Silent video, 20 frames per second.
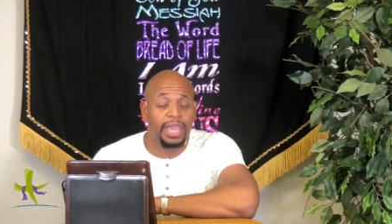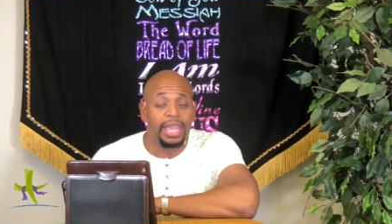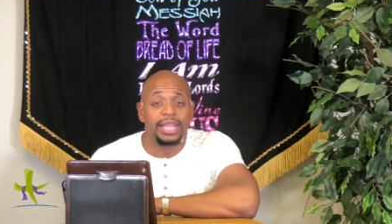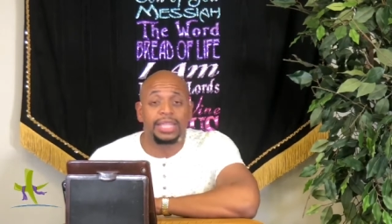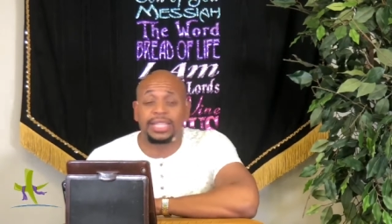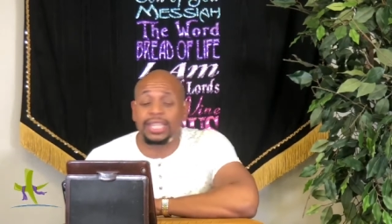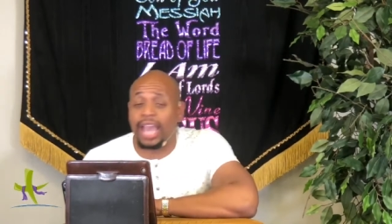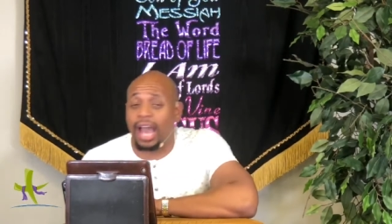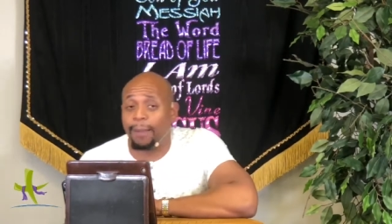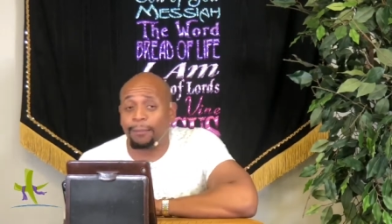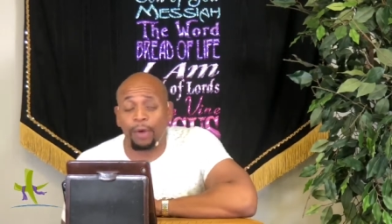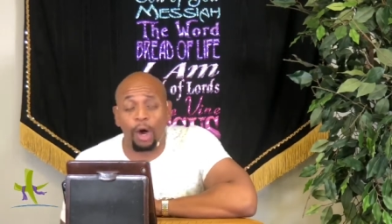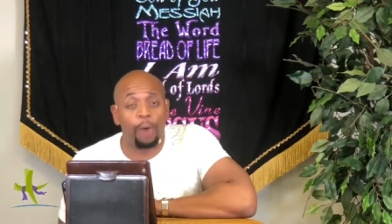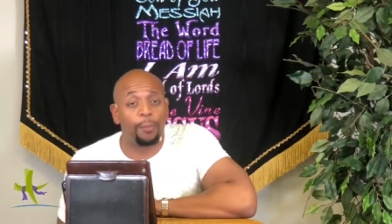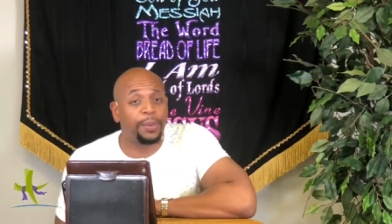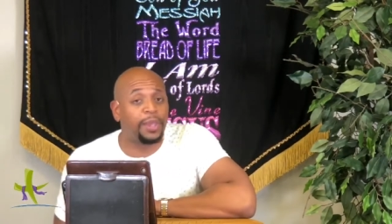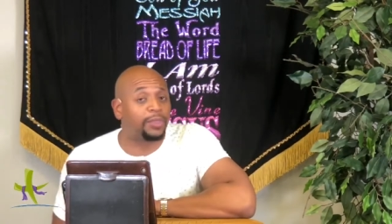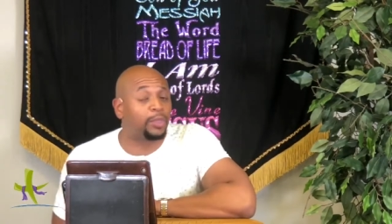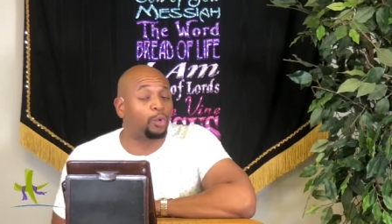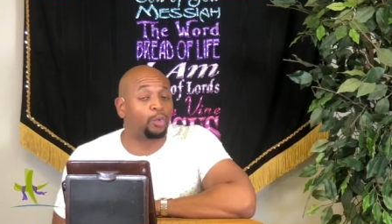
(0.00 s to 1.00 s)
See, I'm going
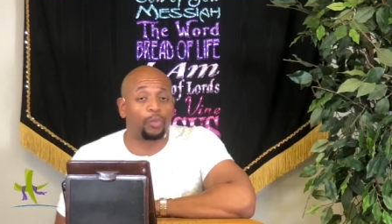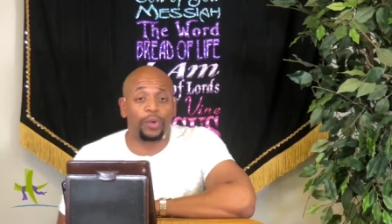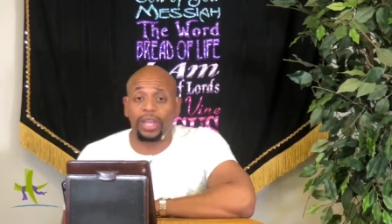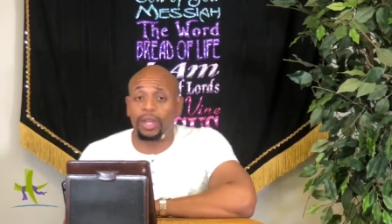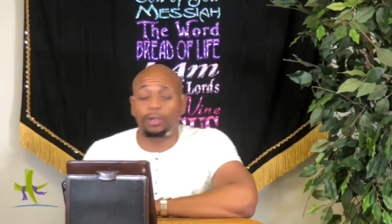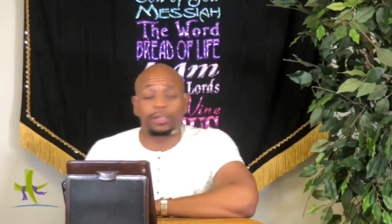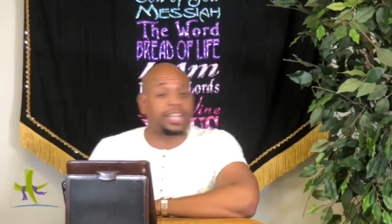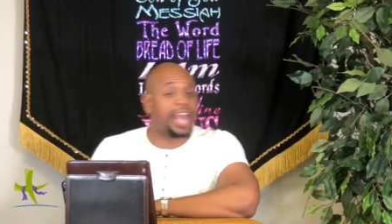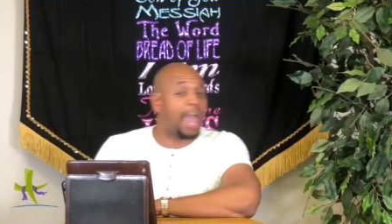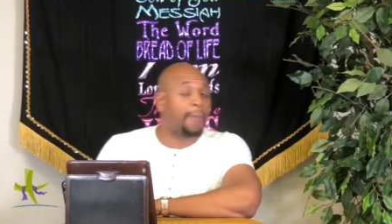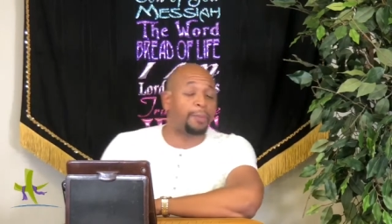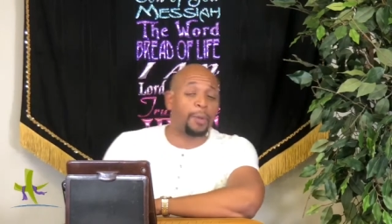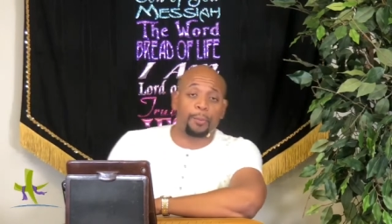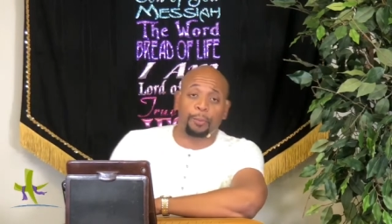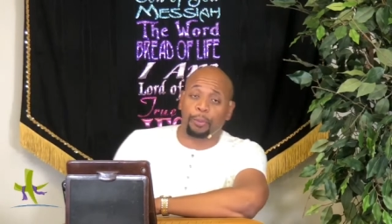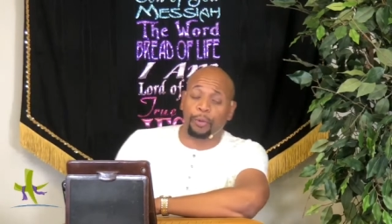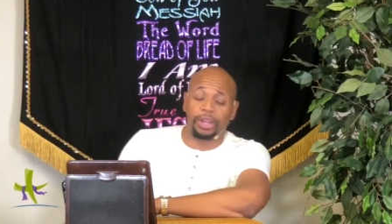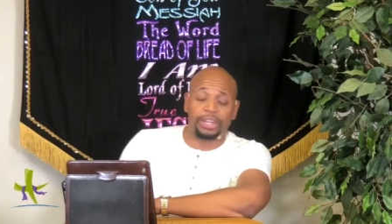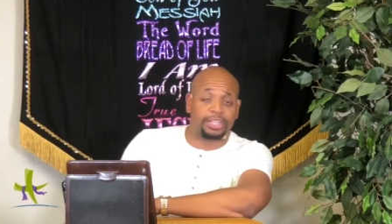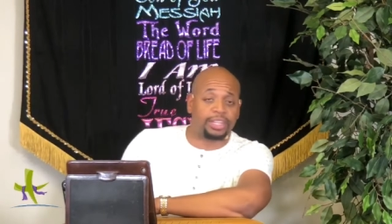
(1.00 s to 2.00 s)
to be the real type of
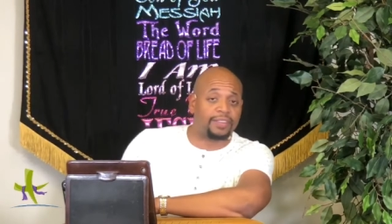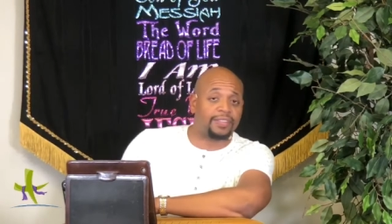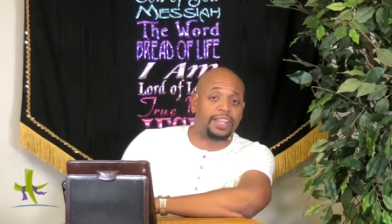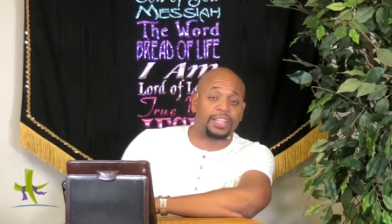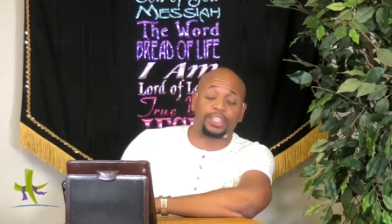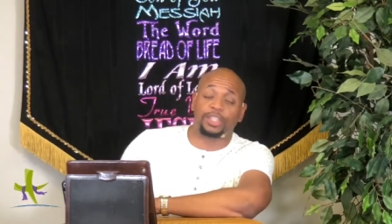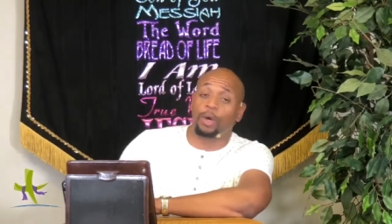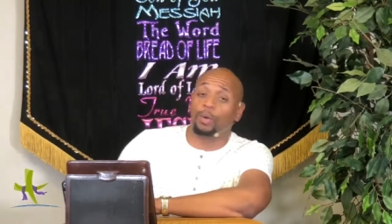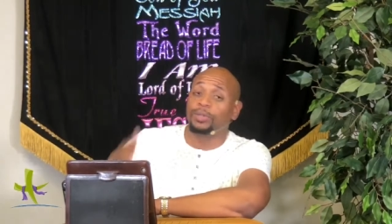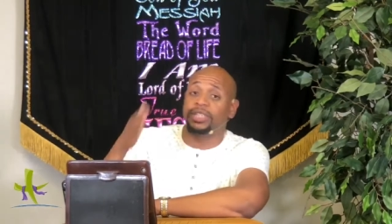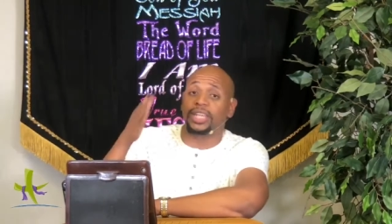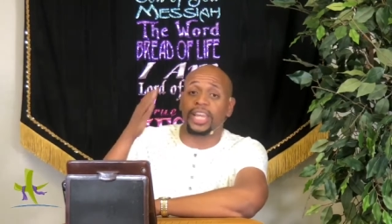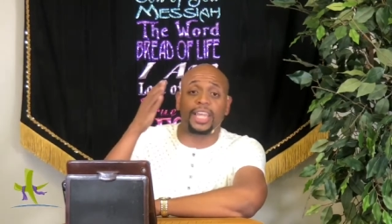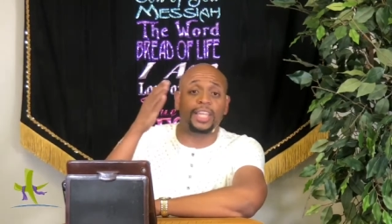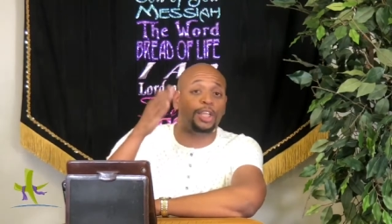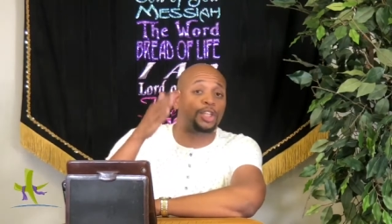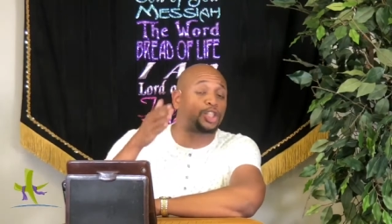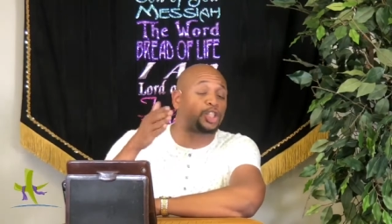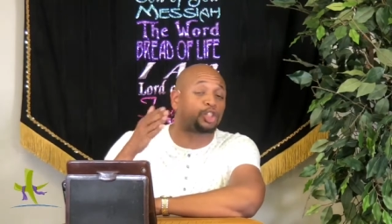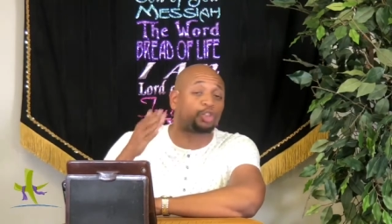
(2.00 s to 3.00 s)
preacher that's going to tell
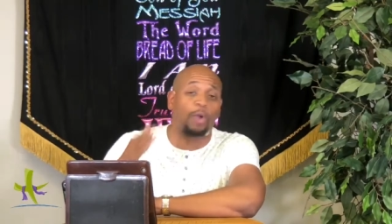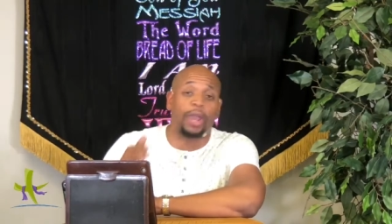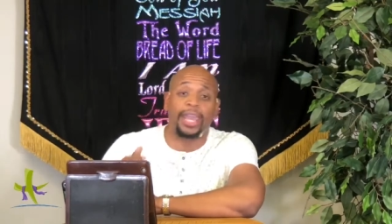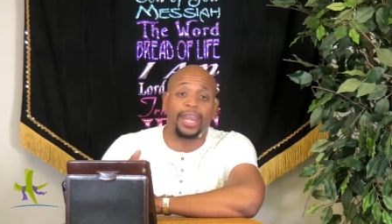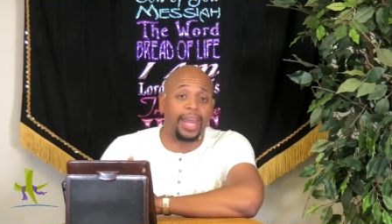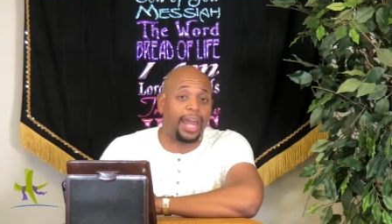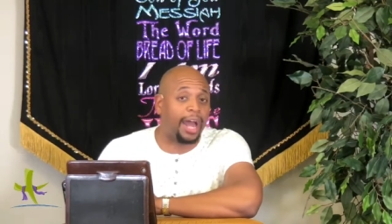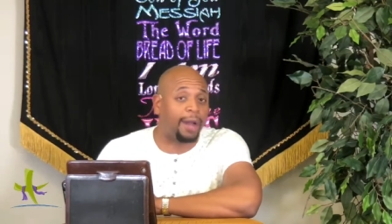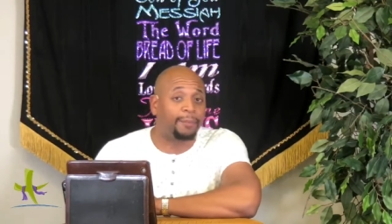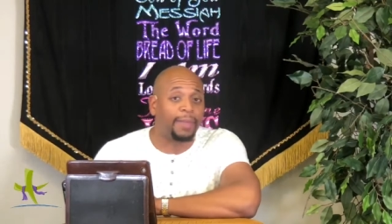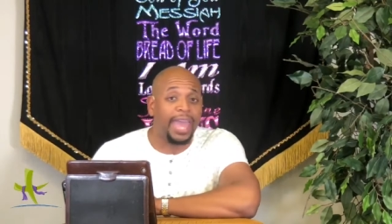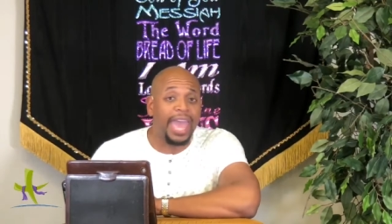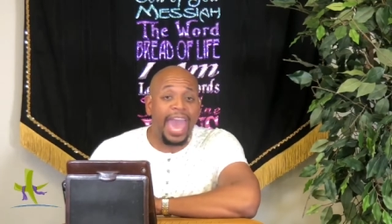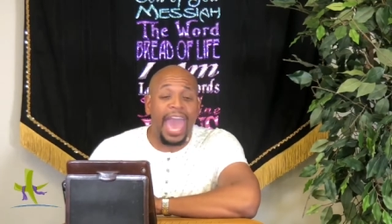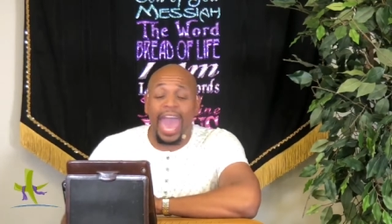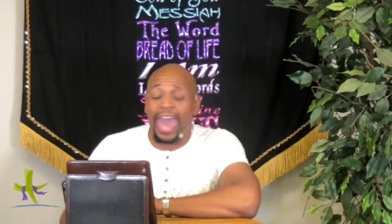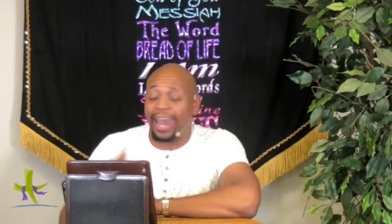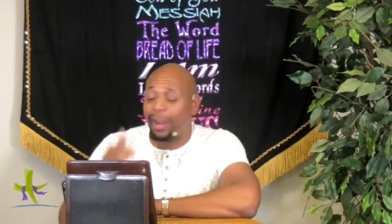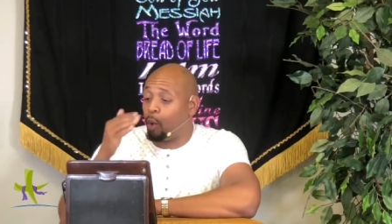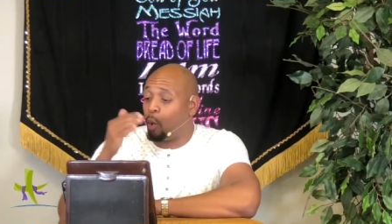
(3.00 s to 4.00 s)
you straight up
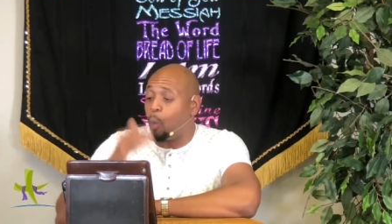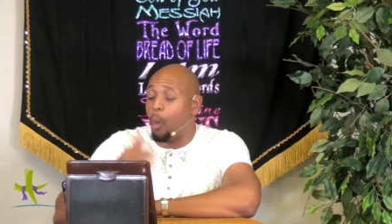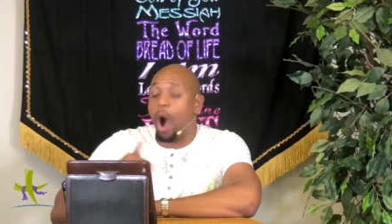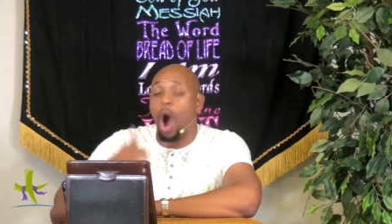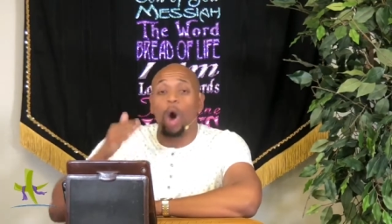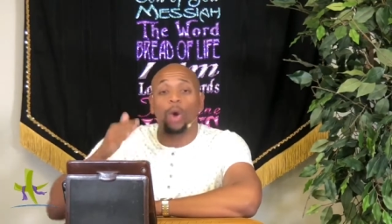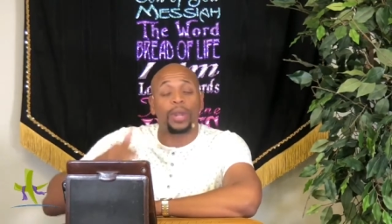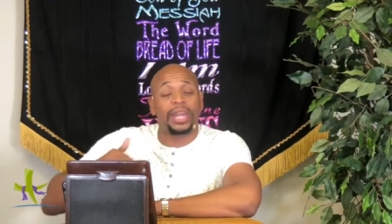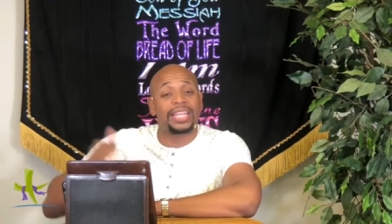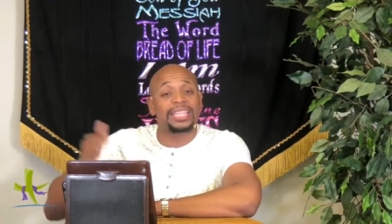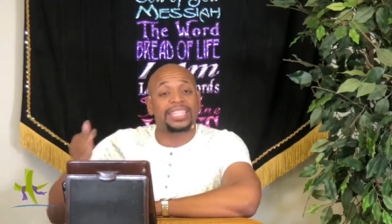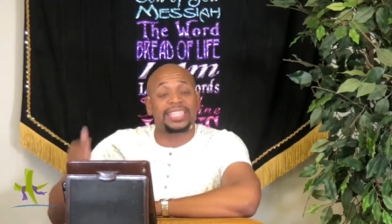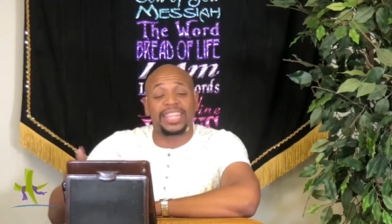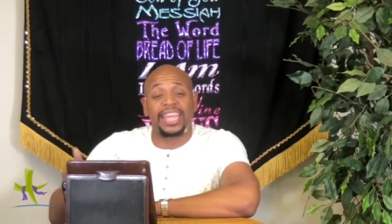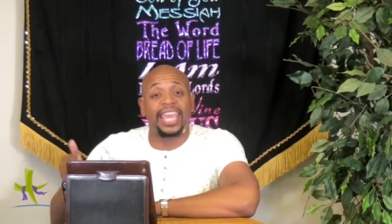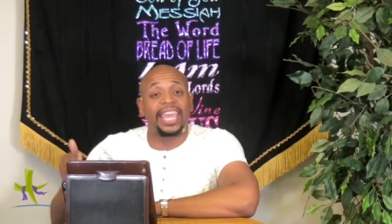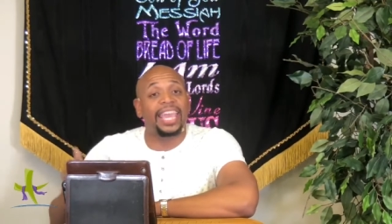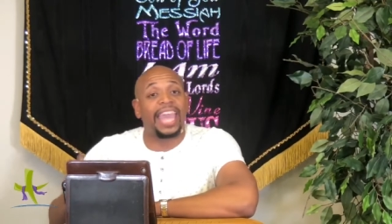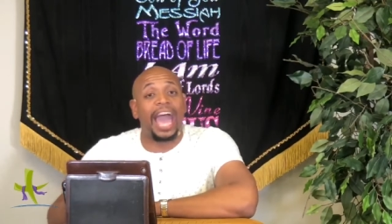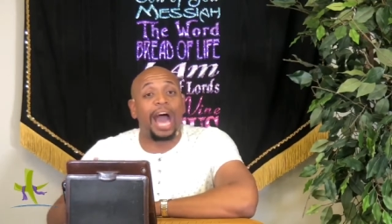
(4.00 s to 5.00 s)
how to walk this
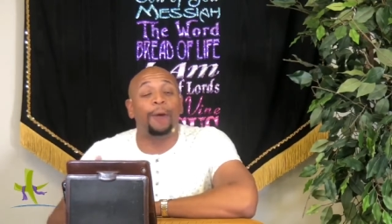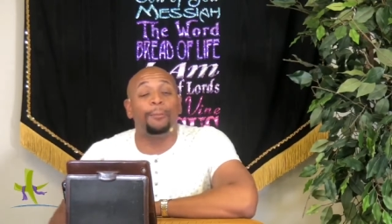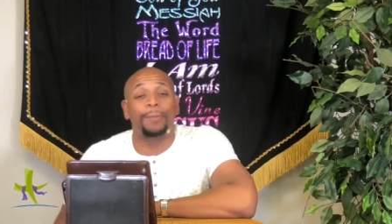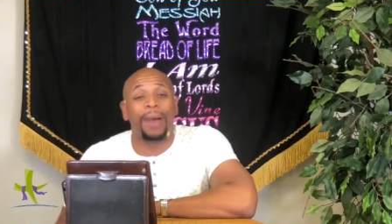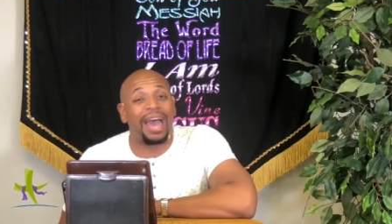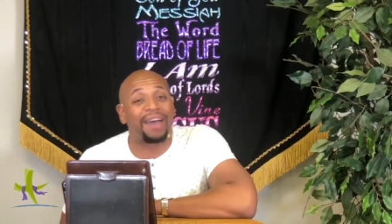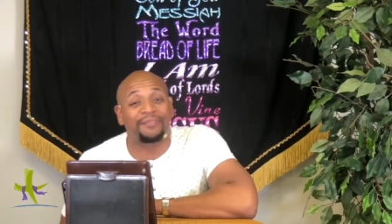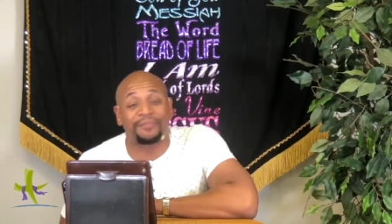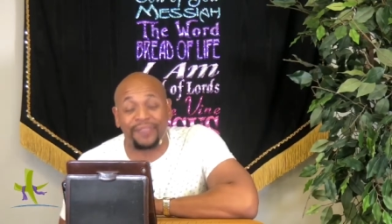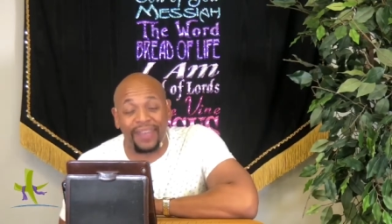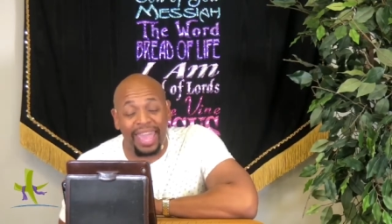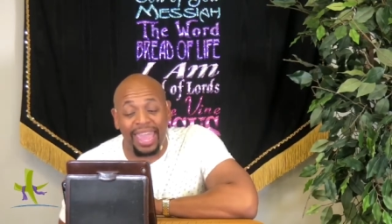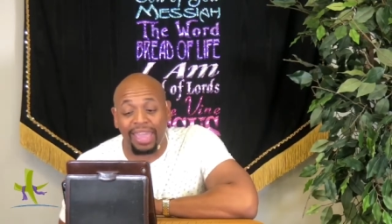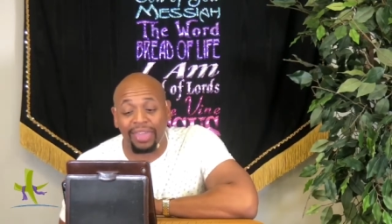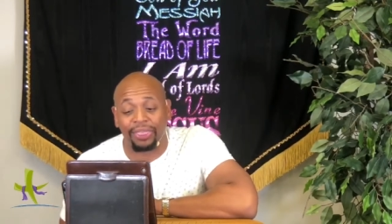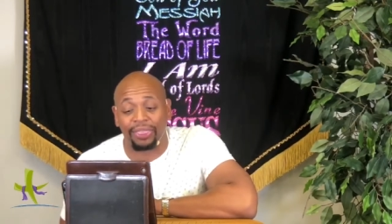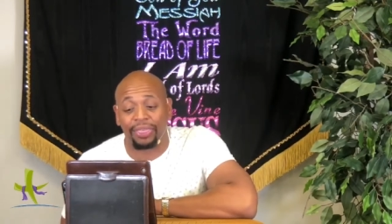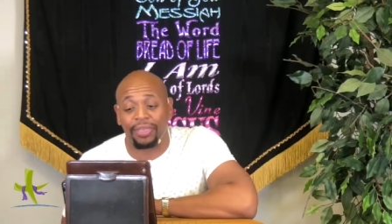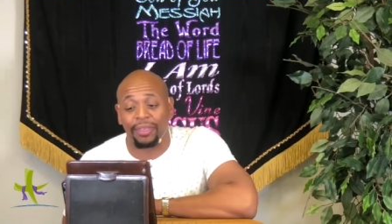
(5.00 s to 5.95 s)
thing out by faith.